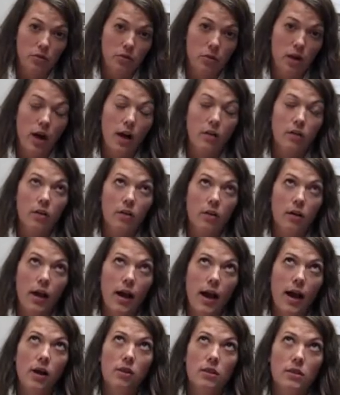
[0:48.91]
Or
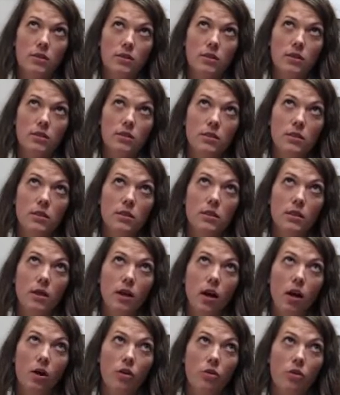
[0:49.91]
how consistent
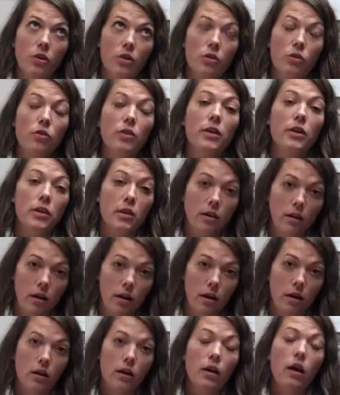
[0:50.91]
are the
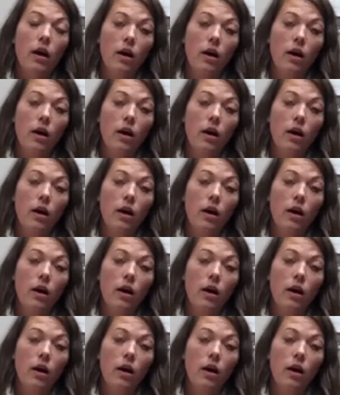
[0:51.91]
curricula